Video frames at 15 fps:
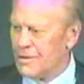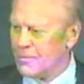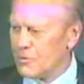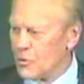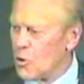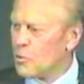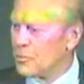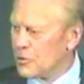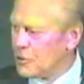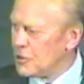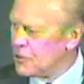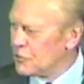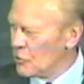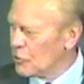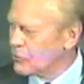
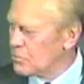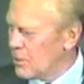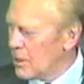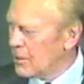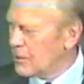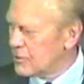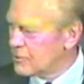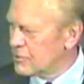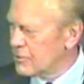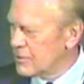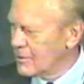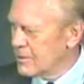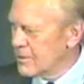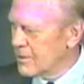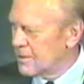Normandy took place.
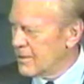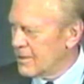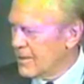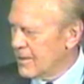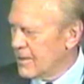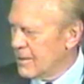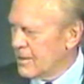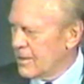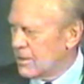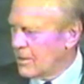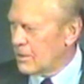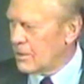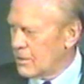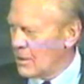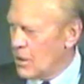
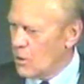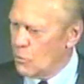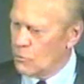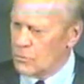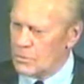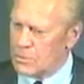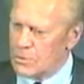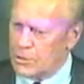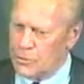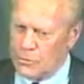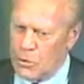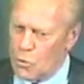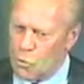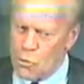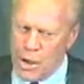Now, in
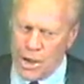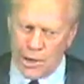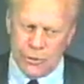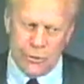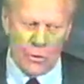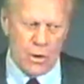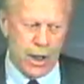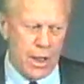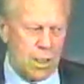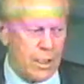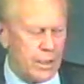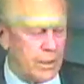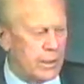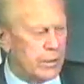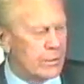no way do
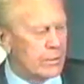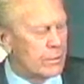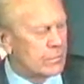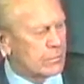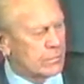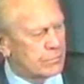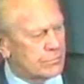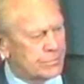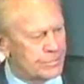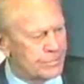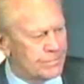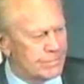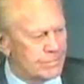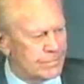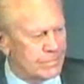I
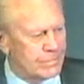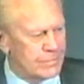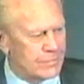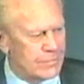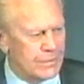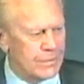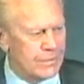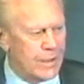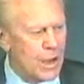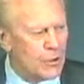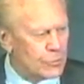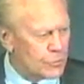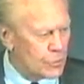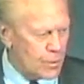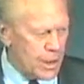
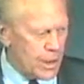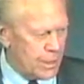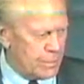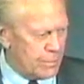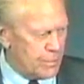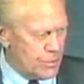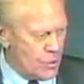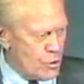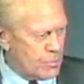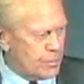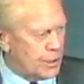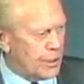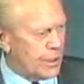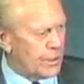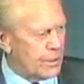downgrade
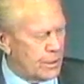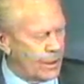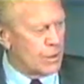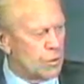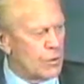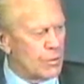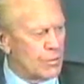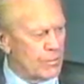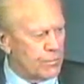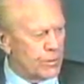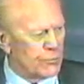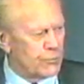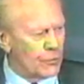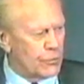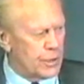Normandy,
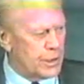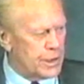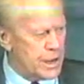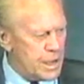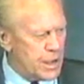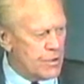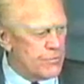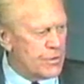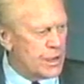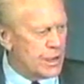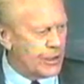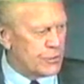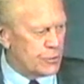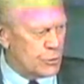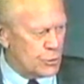but for the
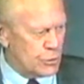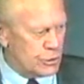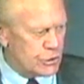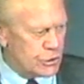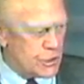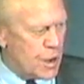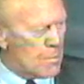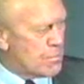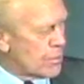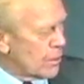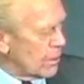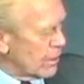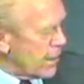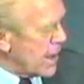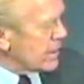Navy to
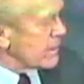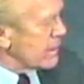assemble that